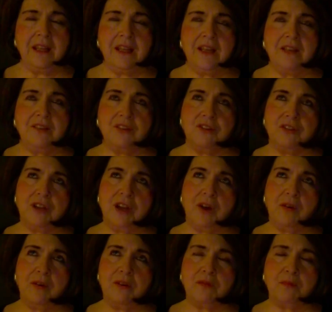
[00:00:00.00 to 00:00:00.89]
So she
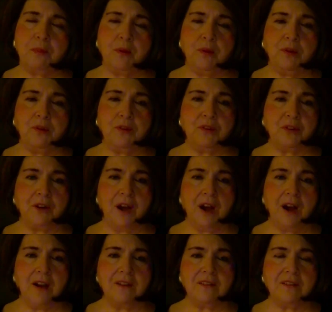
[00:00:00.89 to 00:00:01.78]
always pulls her
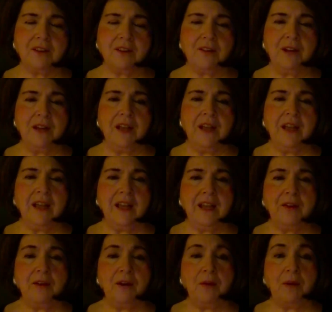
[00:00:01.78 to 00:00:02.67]
cart. So
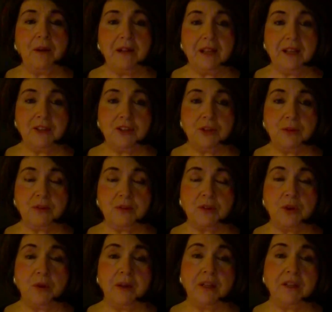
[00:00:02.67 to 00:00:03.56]
anyway, one day she was
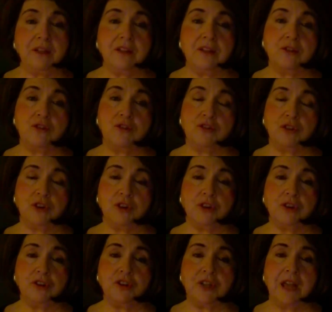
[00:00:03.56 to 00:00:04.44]
going to this
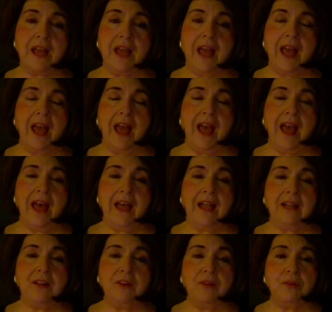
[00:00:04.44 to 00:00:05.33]
church,
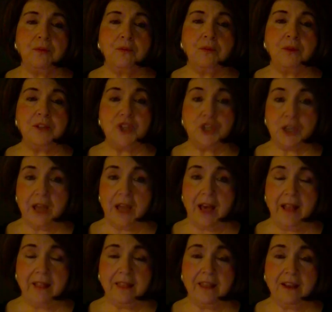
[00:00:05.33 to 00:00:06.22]
and when she
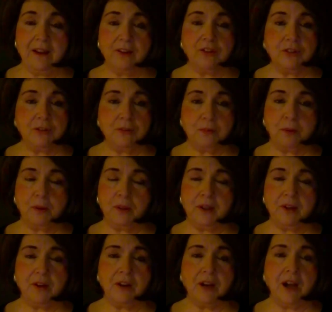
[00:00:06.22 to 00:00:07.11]
got there, she was
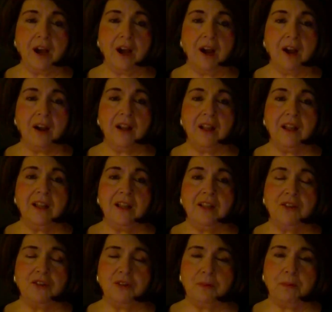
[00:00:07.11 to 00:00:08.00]
pulling her cart.
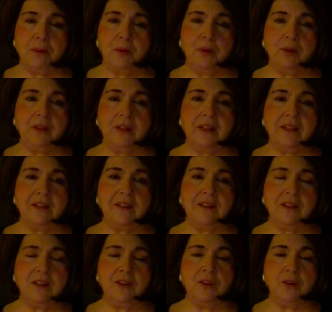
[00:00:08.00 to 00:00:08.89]
She pulled it to
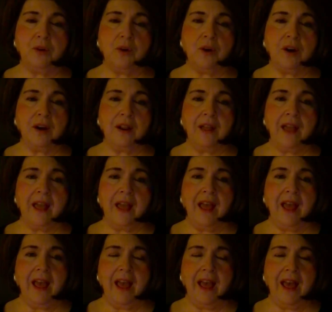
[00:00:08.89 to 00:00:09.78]
the door,
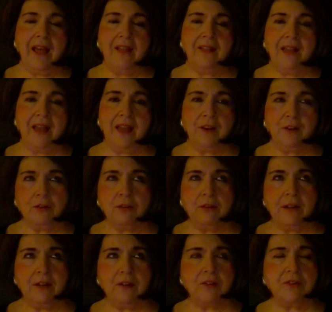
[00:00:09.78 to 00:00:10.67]
and they had
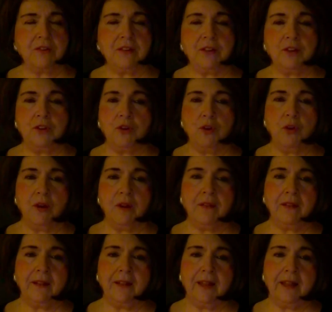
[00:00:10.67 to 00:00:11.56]
greeters at the door,
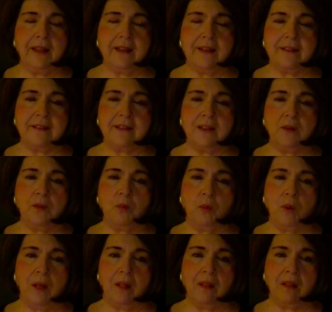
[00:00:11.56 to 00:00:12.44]
and the lady said,
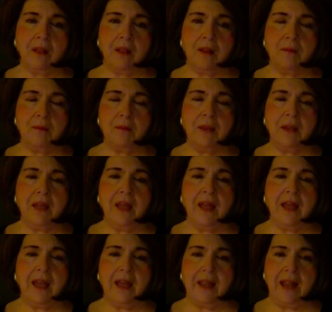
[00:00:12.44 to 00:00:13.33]
"Welcome,"
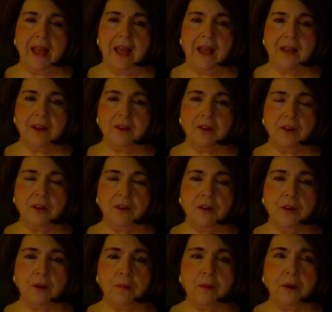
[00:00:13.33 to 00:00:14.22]
and handed
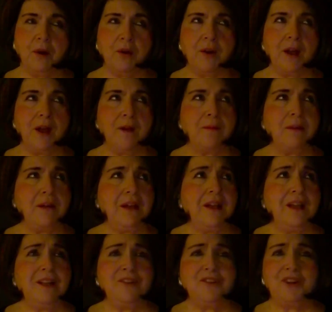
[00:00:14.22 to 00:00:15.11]
her a program.
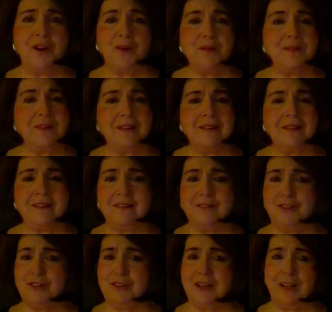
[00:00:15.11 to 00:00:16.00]
Joan says
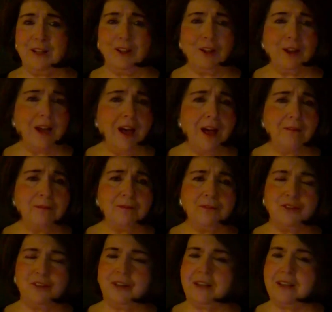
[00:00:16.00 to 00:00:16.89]
she didn't look up,
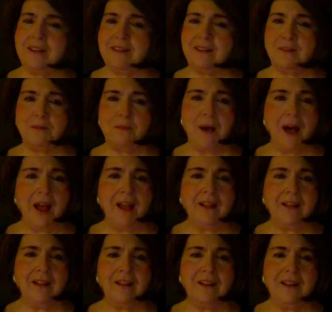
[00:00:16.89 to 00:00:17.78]
she didn't
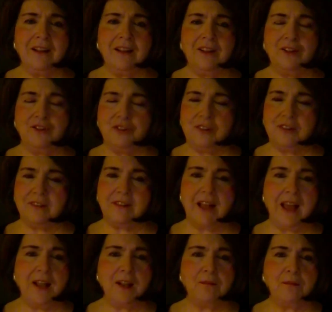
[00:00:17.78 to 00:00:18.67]
smile, she just
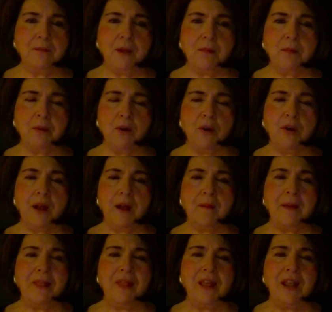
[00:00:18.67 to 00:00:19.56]
handed me a program
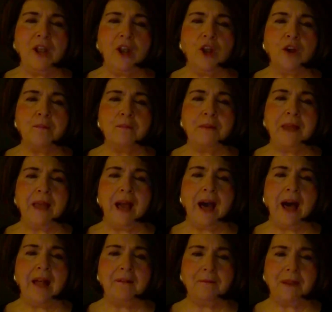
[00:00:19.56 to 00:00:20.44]
and then looked
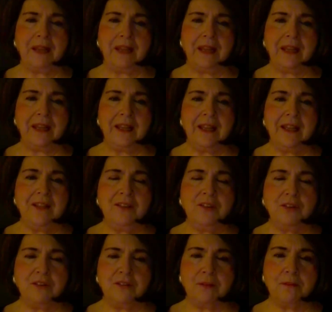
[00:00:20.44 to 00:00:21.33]
beyond me
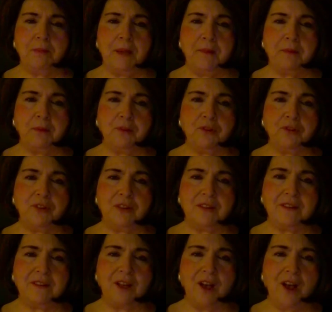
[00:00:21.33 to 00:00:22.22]
to some people she
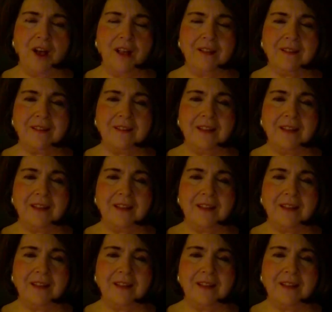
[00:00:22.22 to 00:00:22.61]
saw